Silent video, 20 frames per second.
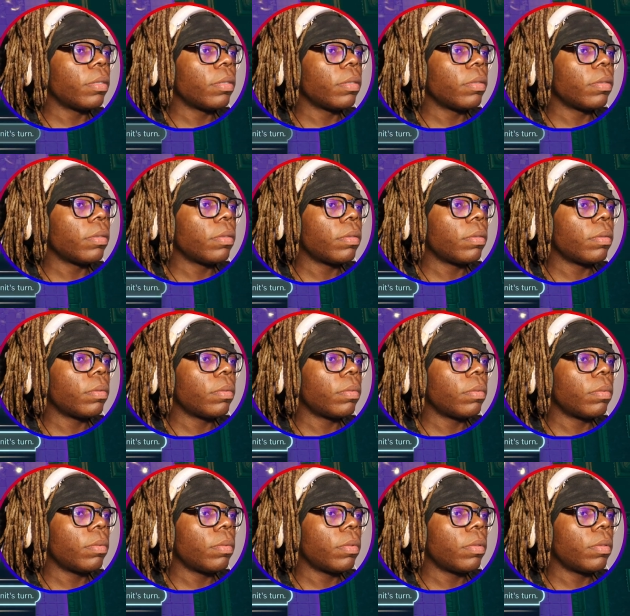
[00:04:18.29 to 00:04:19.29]

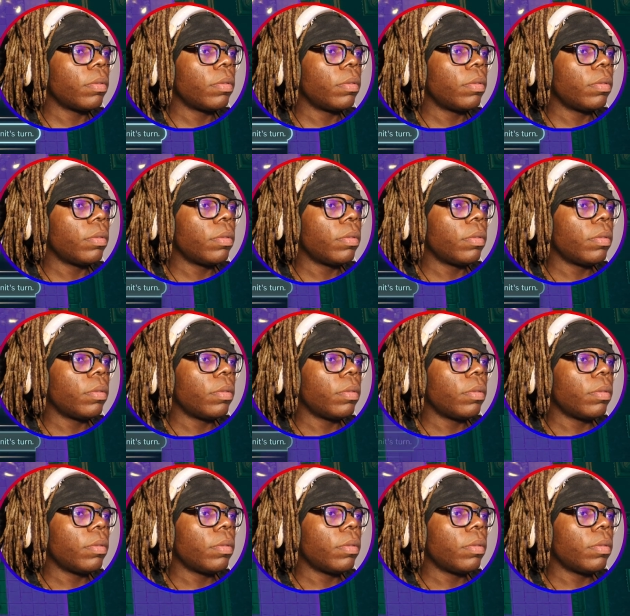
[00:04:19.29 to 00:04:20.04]
[no speech]